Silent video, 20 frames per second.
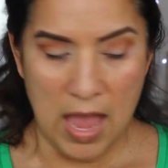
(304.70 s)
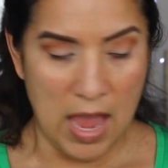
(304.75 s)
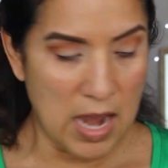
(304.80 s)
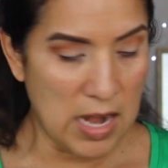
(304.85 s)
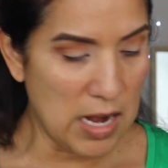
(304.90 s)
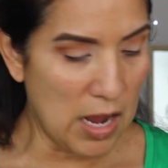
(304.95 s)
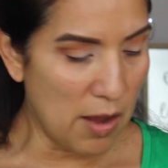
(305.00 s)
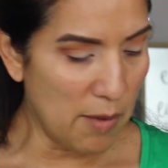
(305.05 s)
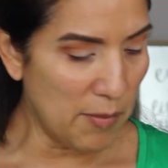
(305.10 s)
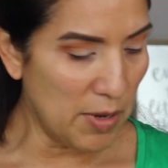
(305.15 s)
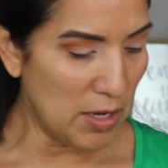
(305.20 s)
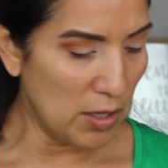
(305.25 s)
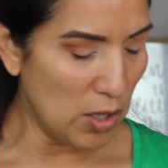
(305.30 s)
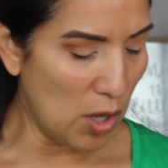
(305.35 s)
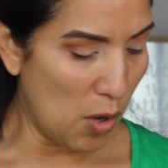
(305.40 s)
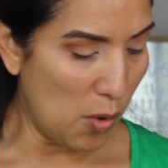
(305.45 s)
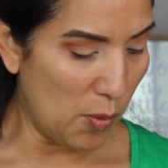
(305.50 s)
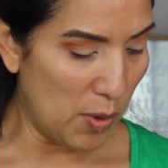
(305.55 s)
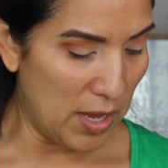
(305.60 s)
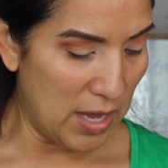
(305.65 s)
And now I'm gonna
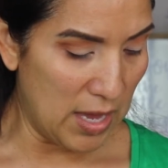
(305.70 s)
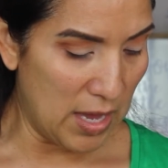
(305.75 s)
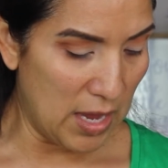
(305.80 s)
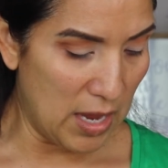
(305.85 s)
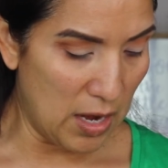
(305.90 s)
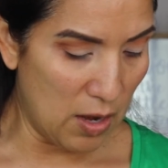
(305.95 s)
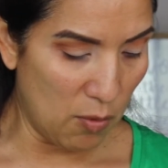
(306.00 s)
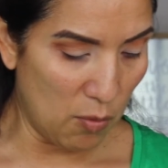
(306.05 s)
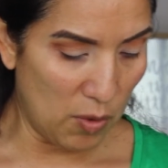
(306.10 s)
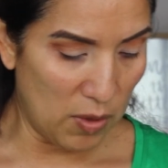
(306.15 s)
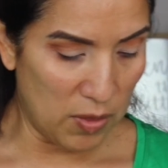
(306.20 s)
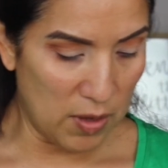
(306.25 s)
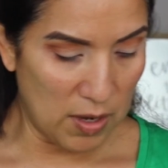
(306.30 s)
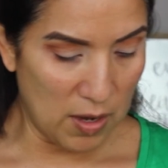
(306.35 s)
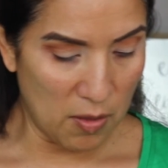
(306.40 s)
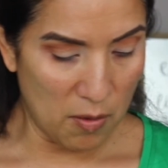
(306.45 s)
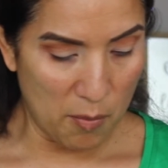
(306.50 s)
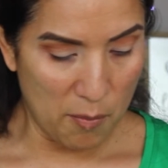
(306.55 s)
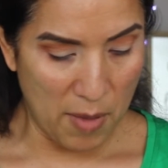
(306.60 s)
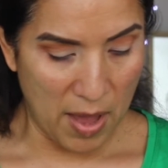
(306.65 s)
go in with
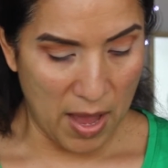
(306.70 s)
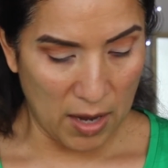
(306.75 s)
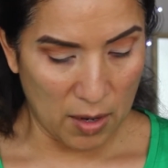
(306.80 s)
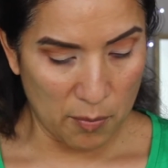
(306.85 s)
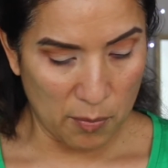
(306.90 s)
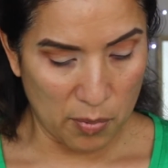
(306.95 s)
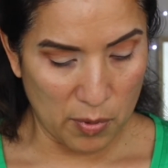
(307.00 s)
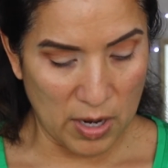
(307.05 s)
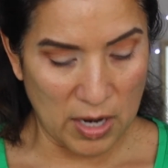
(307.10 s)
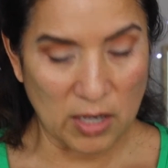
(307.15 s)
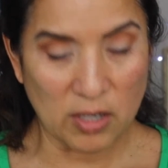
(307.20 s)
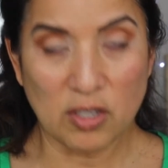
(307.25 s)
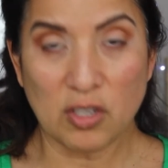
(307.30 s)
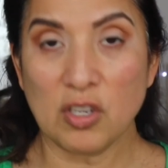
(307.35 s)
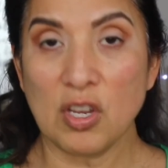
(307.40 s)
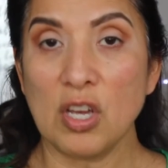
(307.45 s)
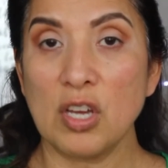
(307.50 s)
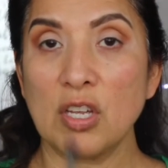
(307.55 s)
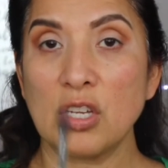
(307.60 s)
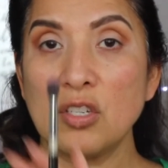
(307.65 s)
another MAC brush,
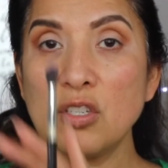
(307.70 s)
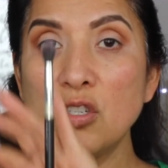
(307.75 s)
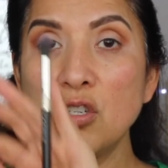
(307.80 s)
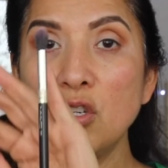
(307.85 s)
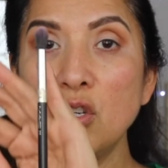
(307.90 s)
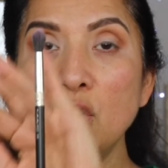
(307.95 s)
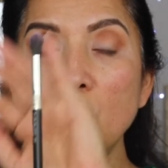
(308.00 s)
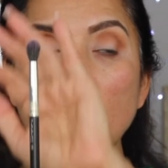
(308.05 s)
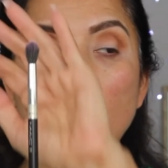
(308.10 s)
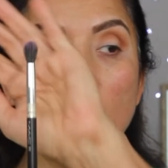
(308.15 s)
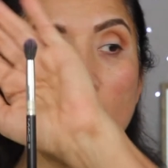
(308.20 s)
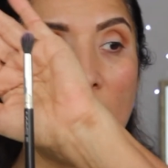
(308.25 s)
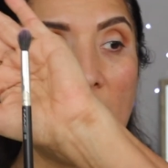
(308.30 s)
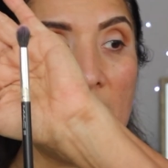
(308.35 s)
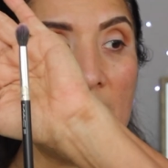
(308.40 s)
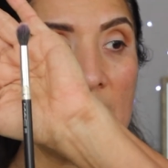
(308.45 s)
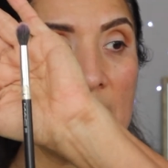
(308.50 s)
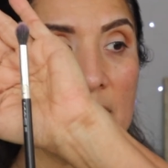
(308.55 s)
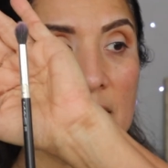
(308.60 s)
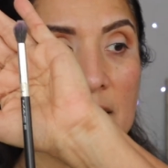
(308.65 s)
a
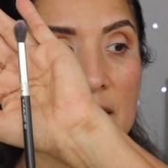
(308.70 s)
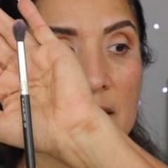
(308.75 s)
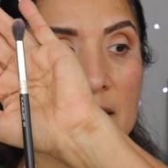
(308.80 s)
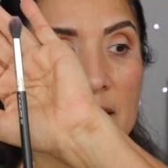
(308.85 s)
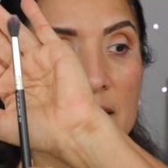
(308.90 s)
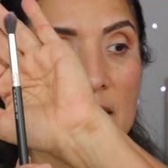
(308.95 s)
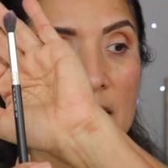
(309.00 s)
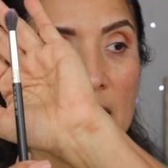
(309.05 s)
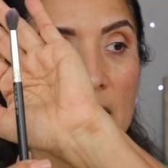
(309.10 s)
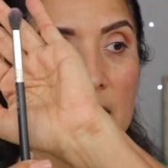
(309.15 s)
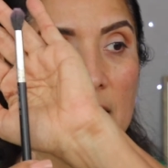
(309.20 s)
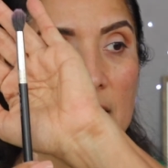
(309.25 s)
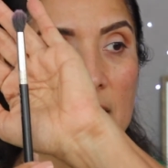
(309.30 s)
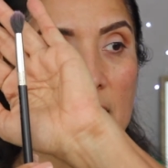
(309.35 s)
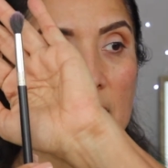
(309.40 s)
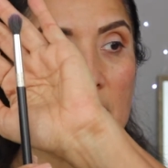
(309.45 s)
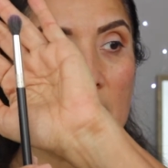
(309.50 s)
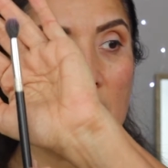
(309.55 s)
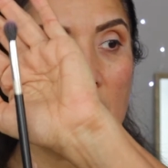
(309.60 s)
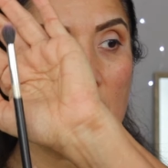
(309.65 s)
286.